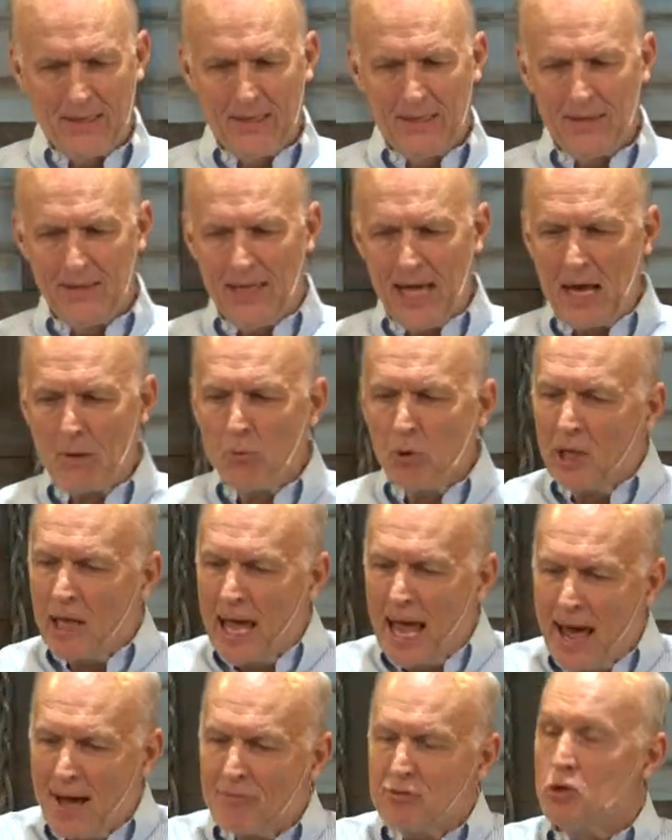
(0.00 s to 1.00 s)
They will
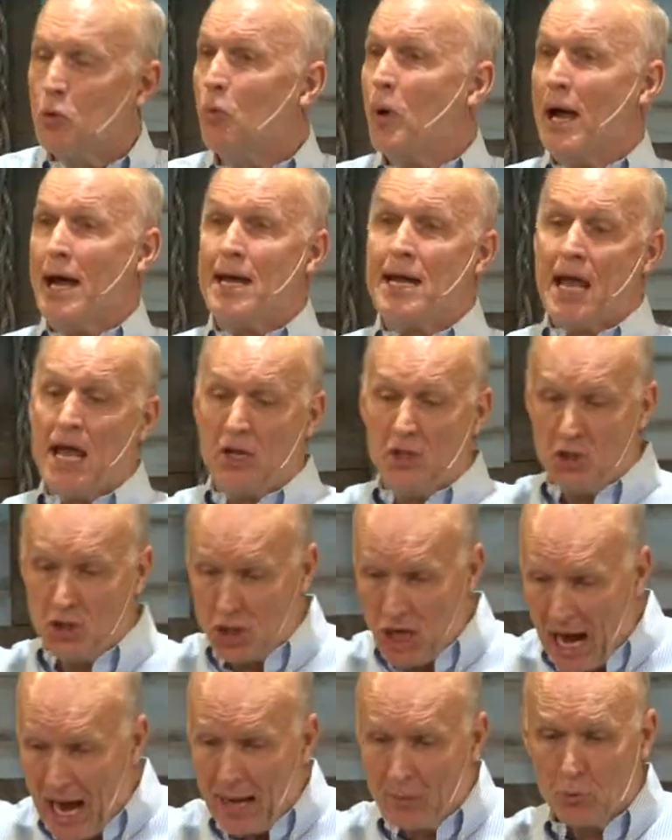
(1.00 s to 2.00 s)
have to wait, and
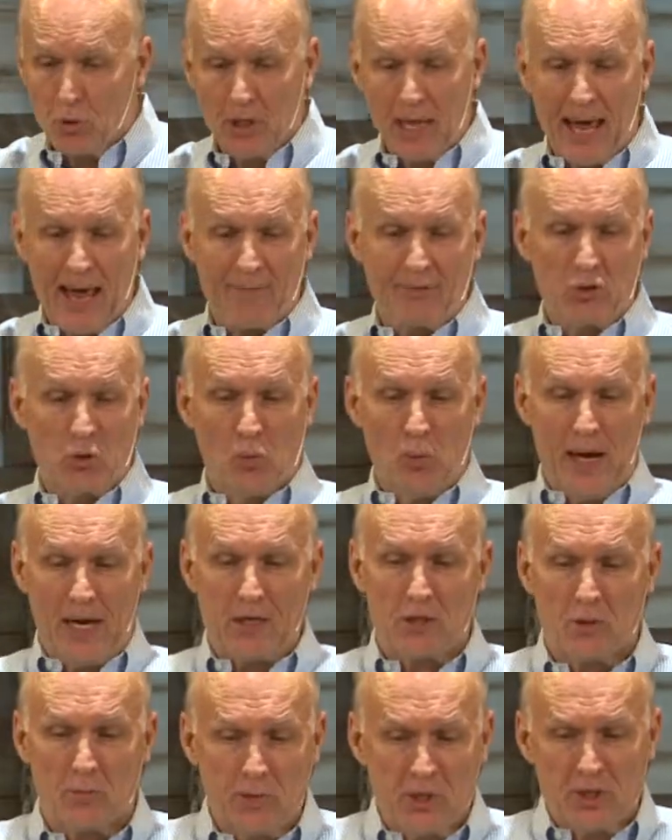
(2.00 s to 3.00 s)
John will have to wait
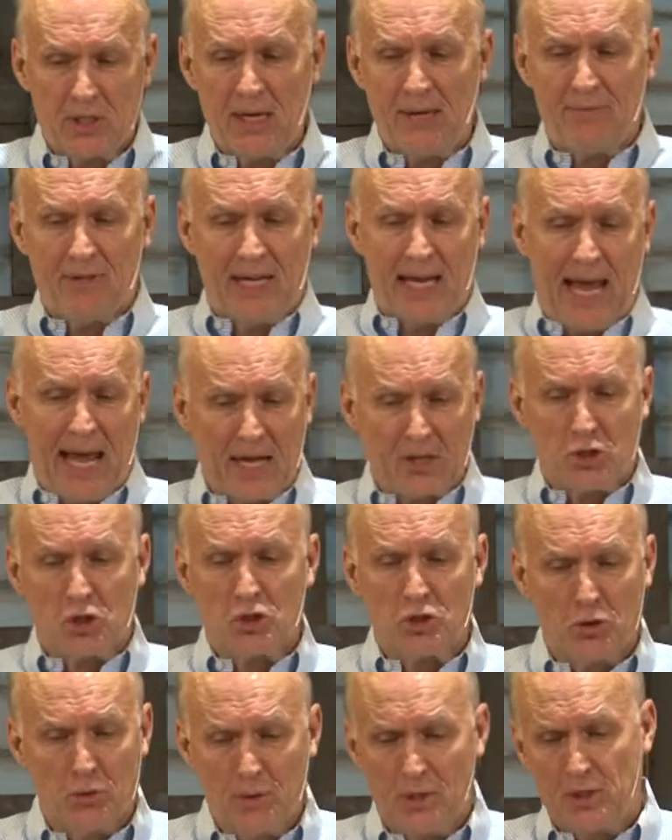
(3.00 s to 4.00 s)
to receive the answer
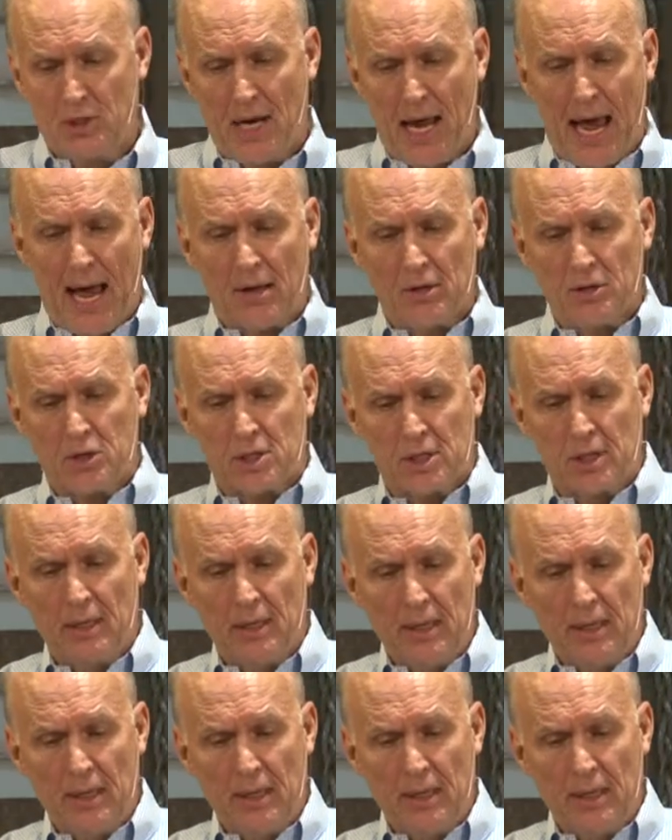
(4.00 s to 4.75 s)
to his doubts.